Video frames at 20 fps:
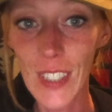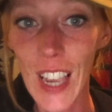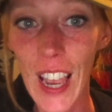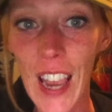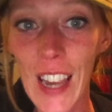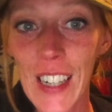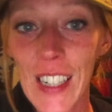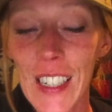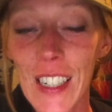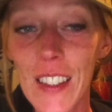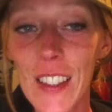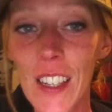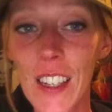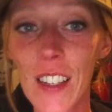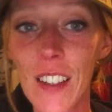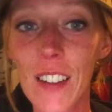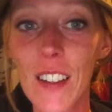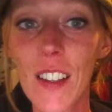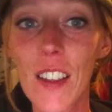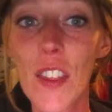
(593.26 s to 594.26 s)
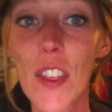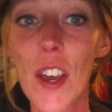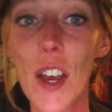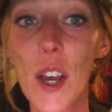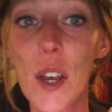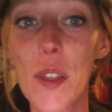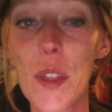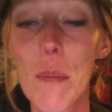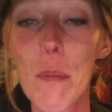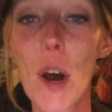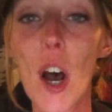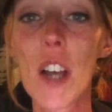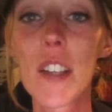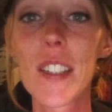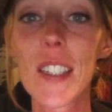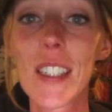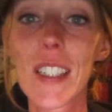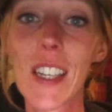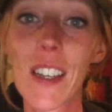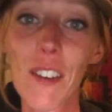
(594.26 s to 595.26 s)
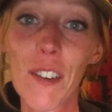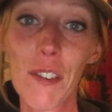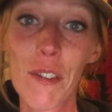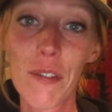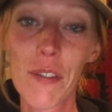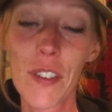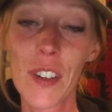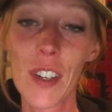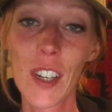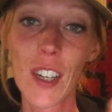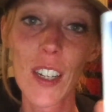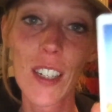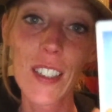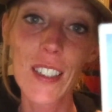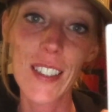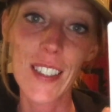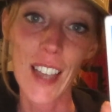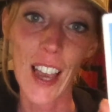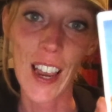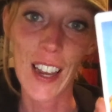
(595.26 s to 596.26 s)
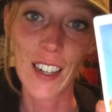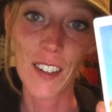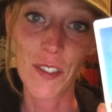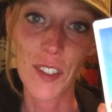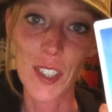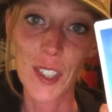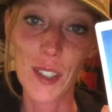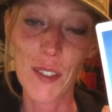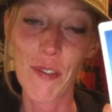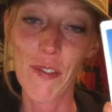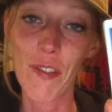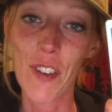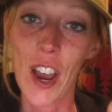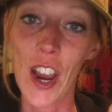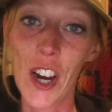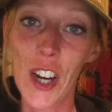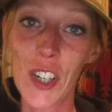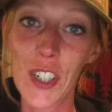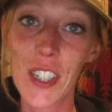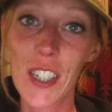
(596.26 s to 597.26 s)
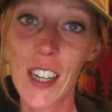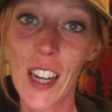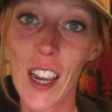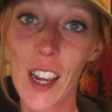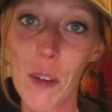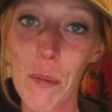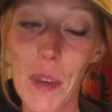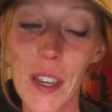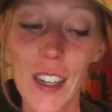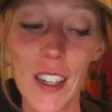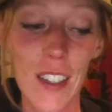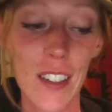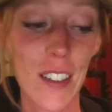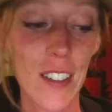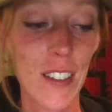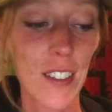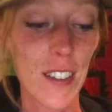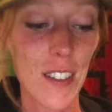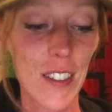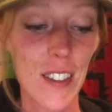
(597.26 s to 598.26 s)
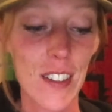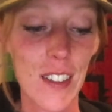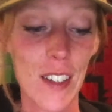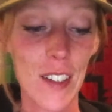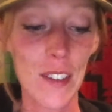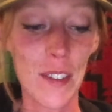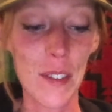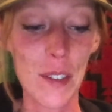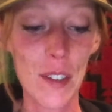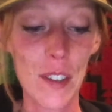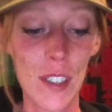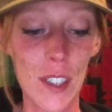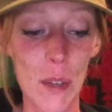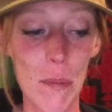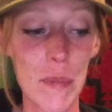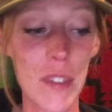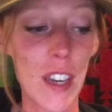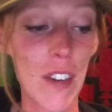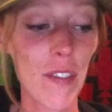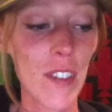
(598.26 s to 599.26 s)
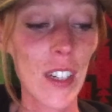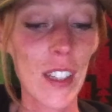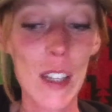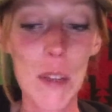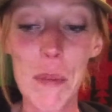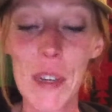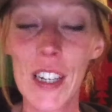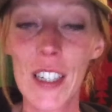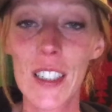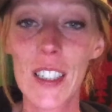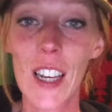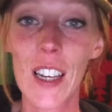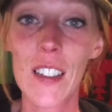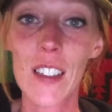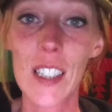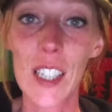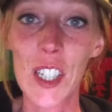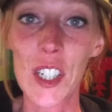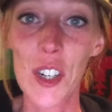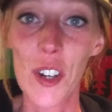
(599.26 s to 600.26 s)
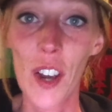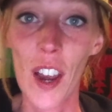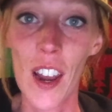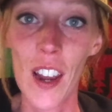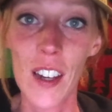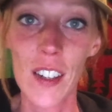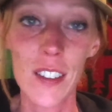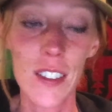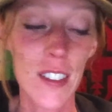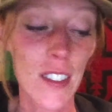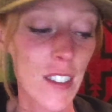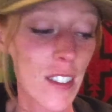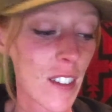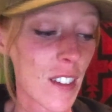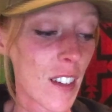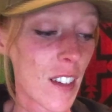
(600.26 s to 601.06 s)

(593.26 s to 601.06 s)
I needed the positive side of this fire today, because I'm definitely being tested, you guys.